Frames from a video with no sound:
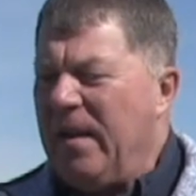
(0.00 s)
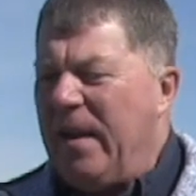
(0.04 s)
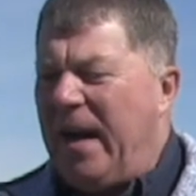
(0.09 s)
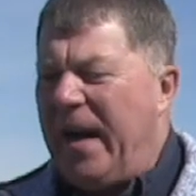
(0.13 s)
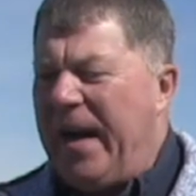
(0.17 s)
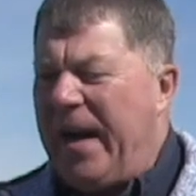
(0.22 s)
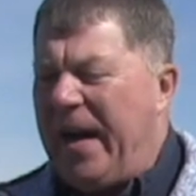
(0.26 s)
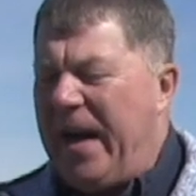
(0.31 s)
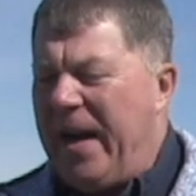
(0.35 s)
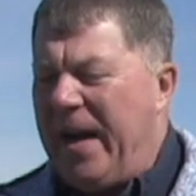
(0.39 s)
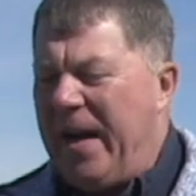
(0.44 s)

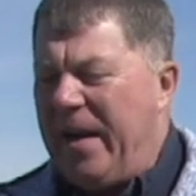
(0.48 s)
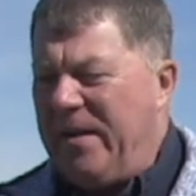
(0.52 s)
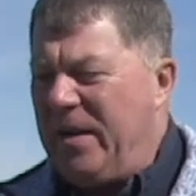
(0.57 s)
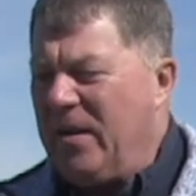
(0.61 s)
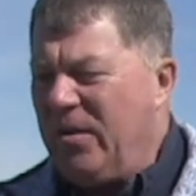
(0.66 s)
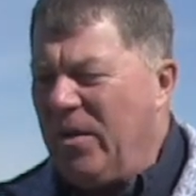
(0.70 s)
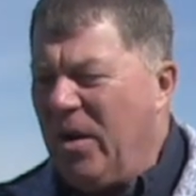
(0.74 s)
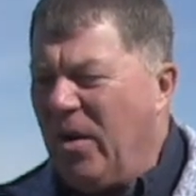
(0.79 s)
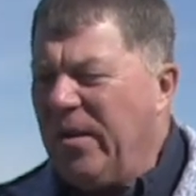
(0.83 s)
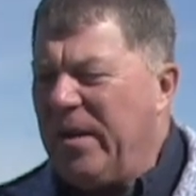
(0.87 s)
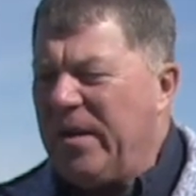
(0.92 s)
uh,
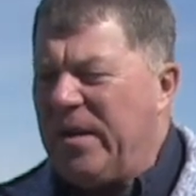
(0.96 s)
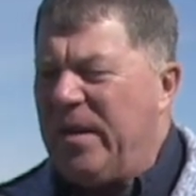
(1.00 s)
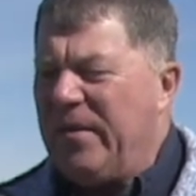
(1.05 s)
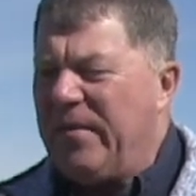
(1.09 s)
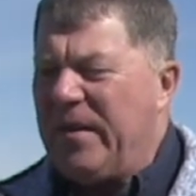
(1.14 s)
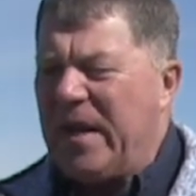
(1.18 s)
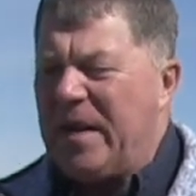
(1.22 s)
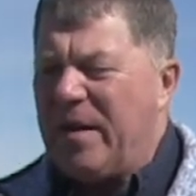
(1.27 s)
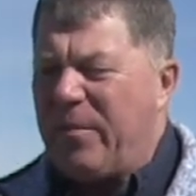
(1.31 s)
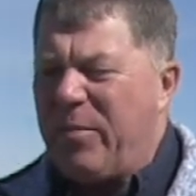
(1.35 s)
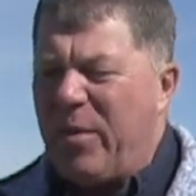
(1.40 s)
you know that
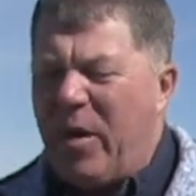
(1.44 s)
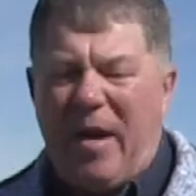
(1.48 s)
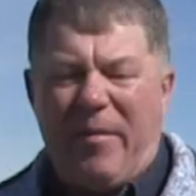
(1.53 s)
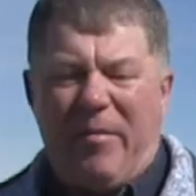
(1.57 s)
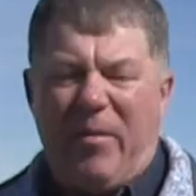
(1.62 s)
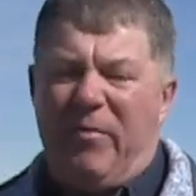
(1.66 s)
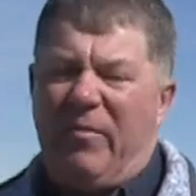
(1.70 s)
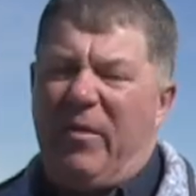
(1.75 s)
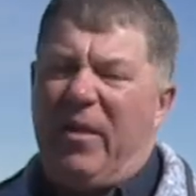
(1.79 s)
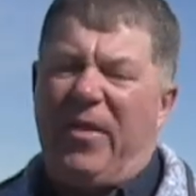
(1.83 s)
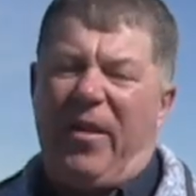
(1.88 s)
you've got a
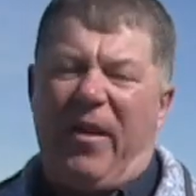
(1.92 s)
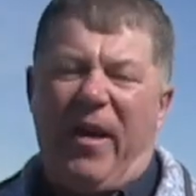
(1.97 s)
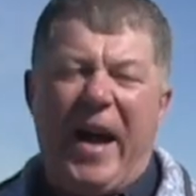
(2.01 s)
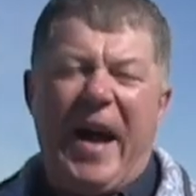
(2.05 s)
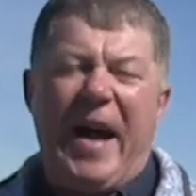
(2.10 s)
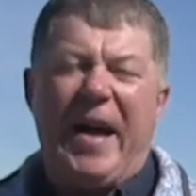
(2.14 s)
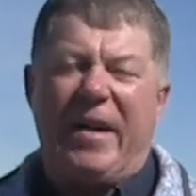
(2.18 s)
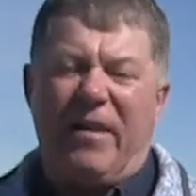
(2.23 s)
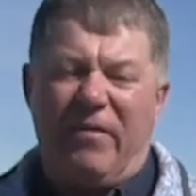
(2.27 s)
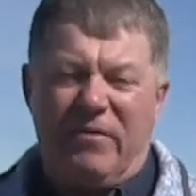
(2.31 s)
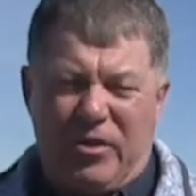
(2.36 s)
problem with a
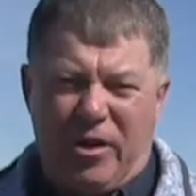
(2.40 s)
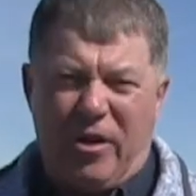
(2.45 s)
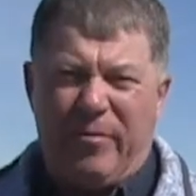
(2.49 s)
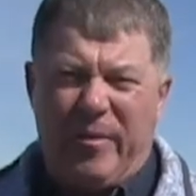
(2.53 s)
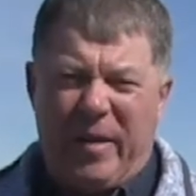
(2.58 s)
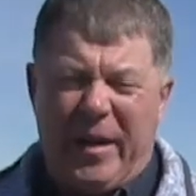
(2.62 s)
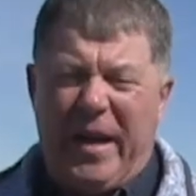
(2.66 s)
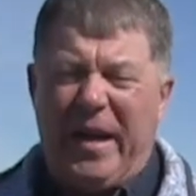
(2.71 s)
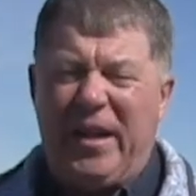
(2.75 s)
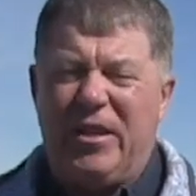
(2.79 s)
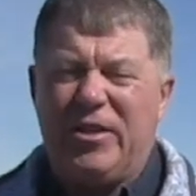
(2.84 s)
lack of
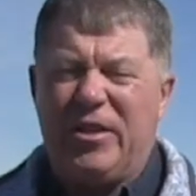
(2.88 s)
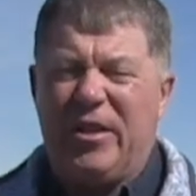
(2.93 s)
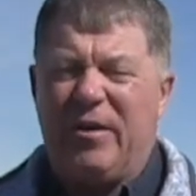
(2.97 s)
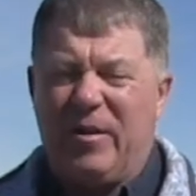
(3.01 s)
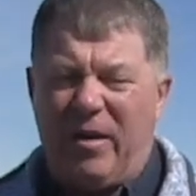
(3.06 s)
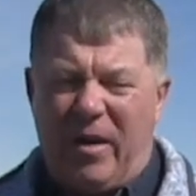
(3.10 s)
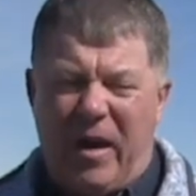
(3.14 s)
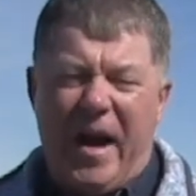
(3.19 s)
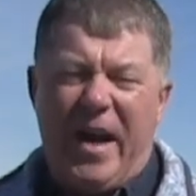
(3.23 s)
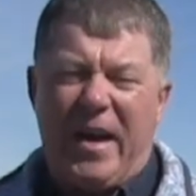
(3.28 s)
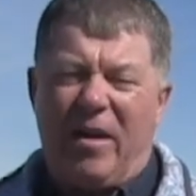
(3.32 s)
germination,
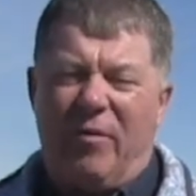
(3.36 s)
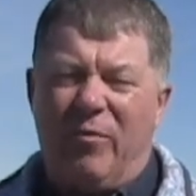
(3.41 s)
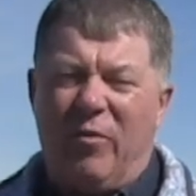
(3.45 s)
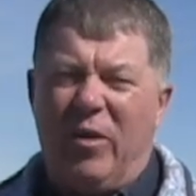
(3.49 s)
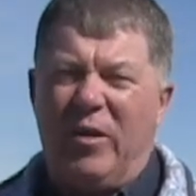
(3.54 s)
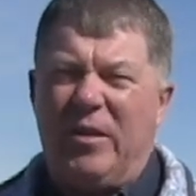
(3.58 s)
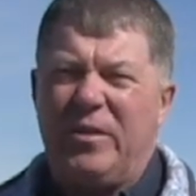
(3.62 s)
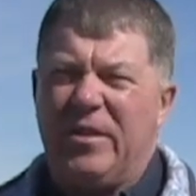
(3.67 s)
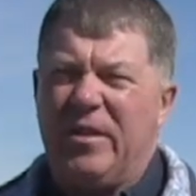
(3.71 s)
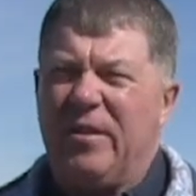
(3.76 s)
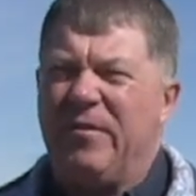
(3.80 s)
a lack of
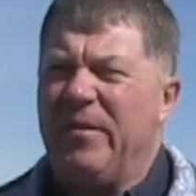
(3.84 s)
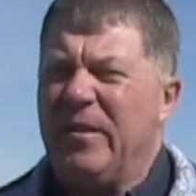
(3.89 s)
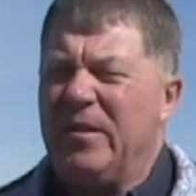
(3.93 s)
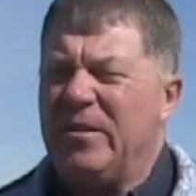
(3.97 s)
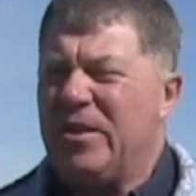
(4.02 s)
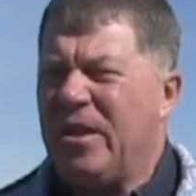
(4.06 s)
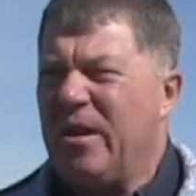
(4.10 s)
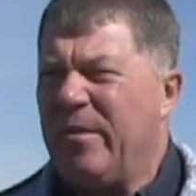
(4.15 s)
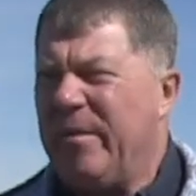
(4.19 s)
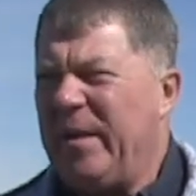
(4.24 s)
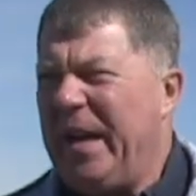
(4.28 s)
moisture for
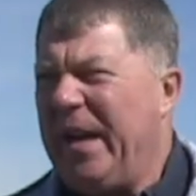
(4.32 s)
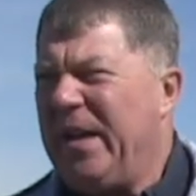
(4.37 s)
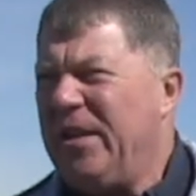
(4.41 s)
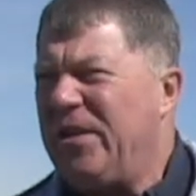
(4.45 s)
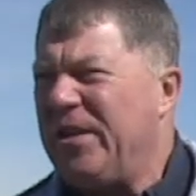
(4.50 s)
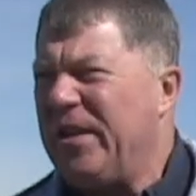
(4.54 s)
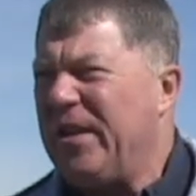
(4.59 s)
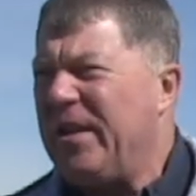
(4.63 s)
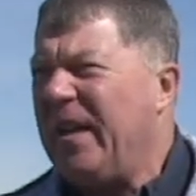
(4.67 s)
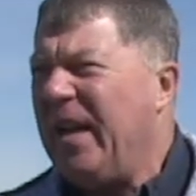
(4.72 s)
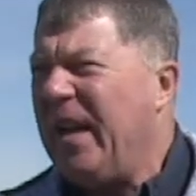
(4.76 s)

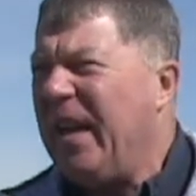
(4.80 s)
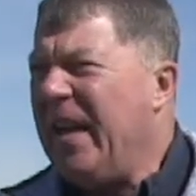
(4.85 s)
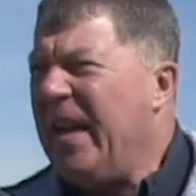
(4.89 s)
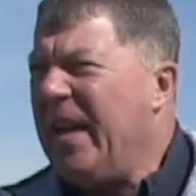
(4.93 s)
germination.